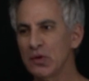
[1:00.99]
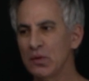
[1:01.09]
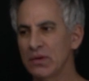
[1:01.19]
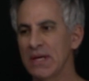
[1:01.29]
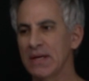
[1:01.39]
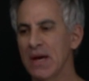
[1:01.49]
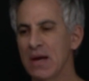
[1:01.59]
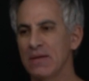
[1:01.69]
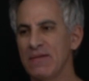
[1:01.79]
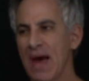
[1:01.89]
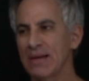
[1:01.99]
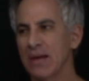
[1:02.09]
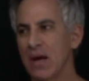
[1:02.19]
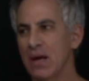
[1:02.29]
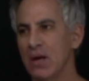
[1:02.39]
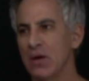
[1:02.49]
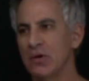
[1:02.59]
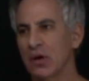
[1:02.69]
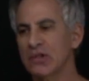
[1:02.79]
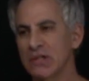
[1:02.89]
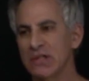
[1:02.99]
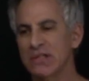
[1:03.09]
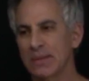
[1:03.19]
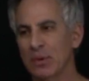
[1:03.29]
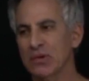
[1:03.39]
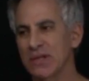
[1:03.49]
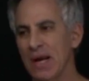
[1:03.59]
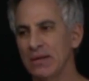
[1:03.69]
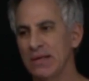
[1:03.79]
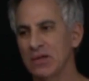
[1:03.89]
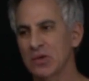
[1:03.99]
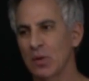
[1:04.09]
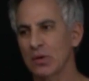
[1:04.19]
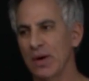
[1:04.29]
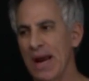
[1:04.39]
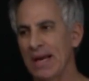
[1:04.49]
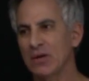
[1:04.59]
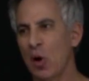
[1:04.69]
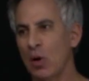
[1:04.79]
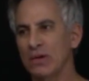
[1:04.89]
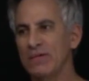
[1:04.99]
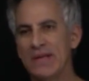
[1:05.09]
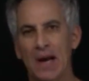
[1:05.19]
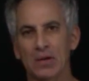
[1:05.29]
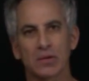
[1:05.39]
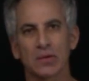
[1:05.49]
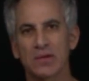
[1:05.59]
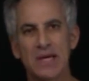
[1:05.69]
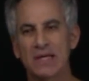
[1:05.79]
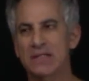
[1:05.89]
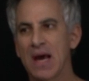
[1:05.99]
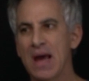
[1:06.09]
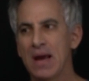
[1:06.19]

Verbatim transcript: who think that narcissistic personality disorder and all of the other things